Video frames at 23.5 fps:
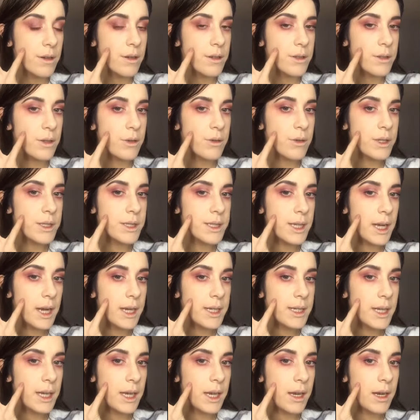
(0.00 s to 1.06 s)
So I'm going to
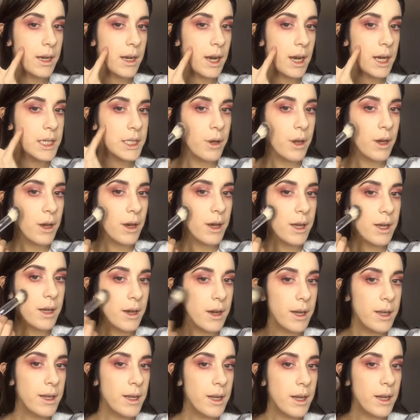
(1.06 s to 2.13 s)
start here, and I
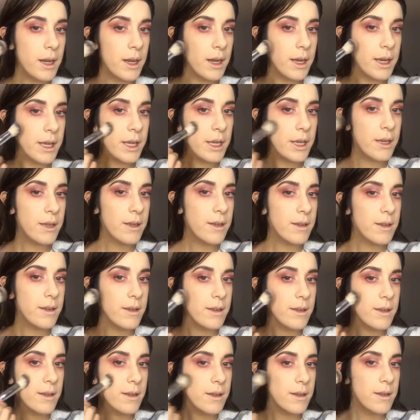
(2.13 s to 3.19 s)
kind of like,
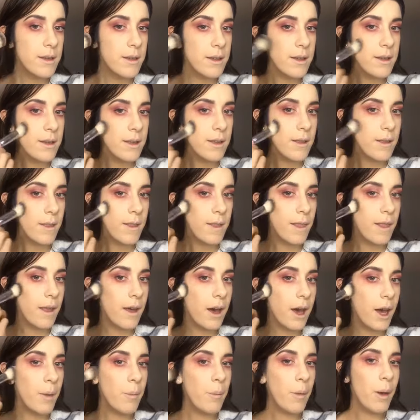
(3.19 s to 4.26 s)

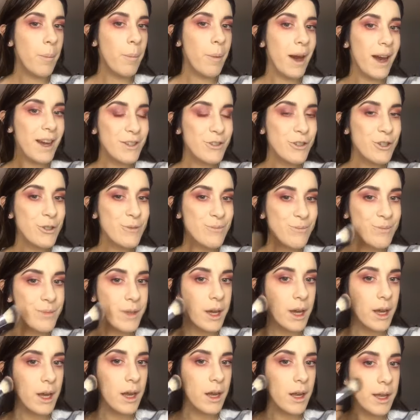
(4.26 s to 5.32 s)
I'm a patter.
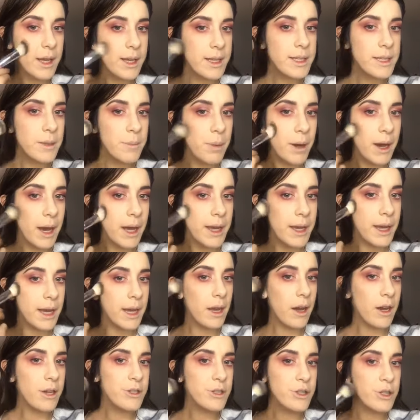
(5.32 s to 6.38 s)
I like to pat it in.
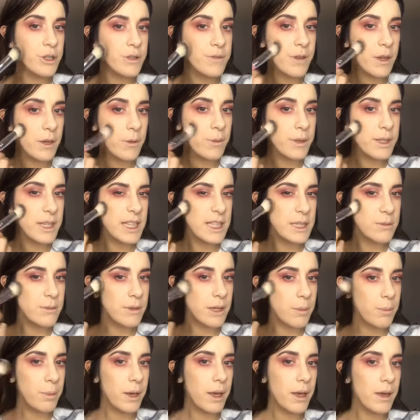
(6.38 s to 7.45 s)
I just find when you
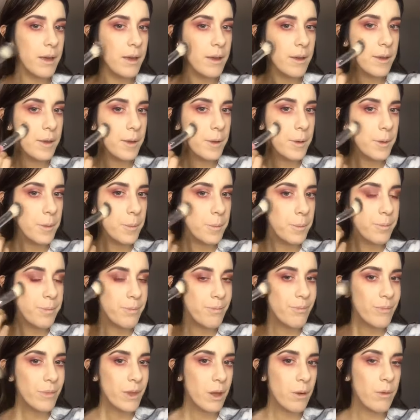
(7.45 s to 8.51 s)
sweep it,
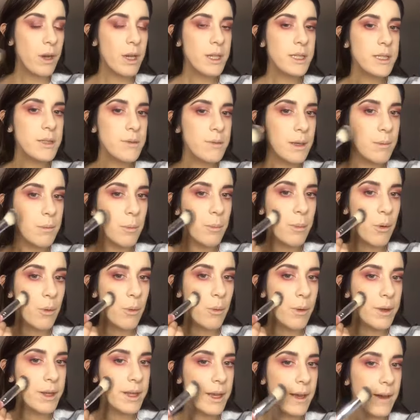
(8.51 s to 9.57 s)
well, not sweep it, but
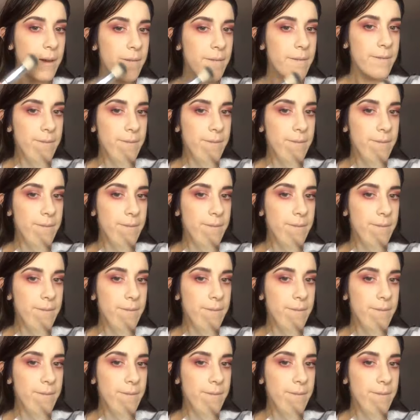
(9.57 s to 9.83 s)
when you,